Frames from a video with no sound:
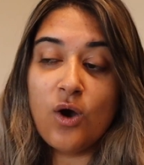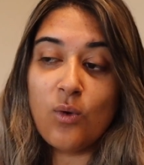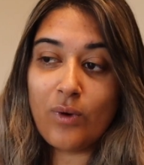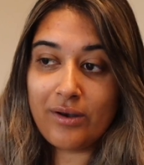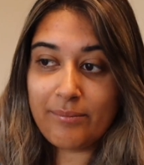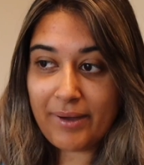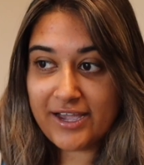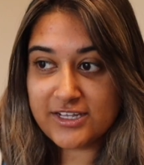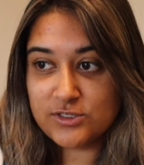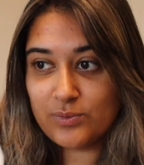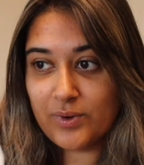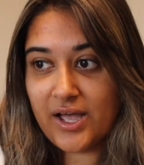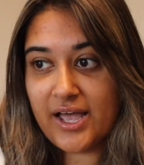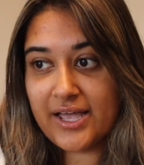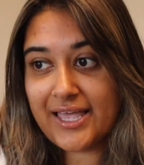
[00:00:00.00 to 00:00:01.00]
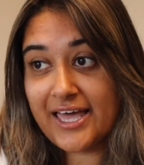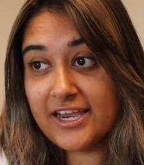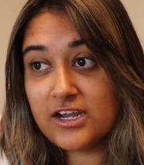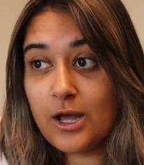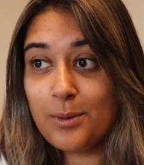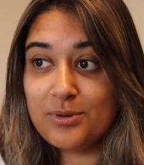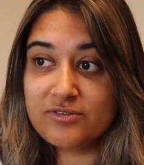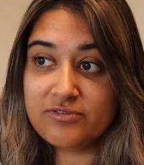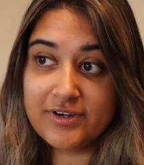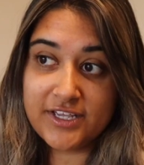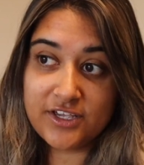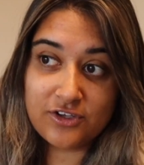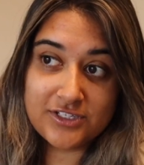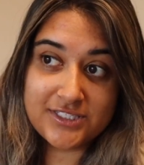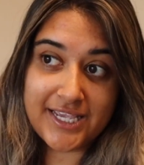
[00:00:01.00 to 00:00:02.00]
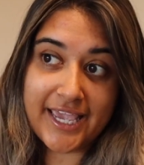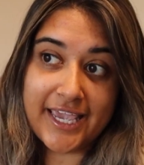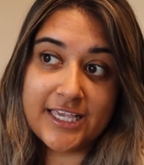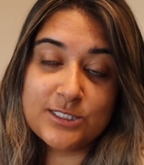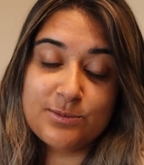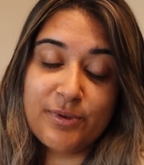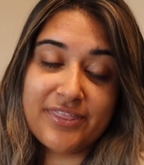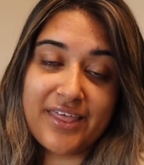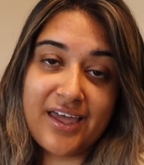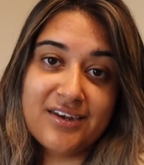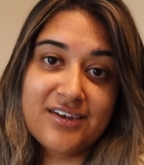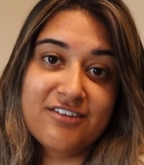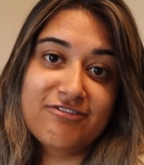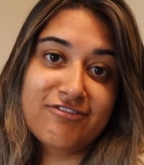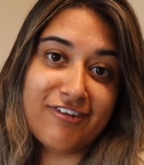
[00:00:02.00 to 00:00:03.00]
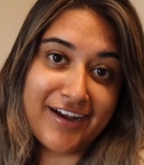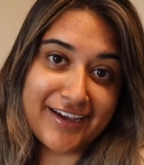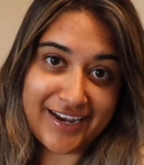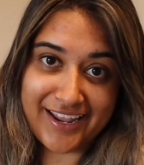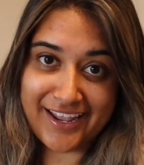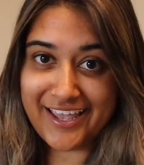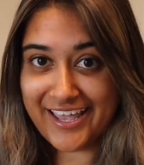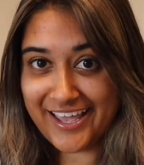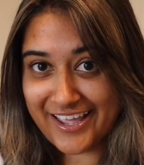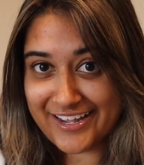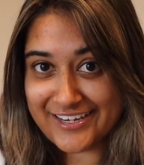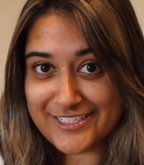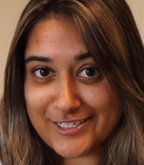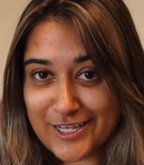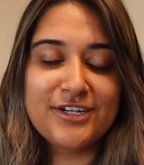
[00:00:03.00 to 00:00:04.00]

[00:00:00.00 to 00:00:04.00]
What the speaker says: went back to work, had a couple of really good days, but then Friday hit.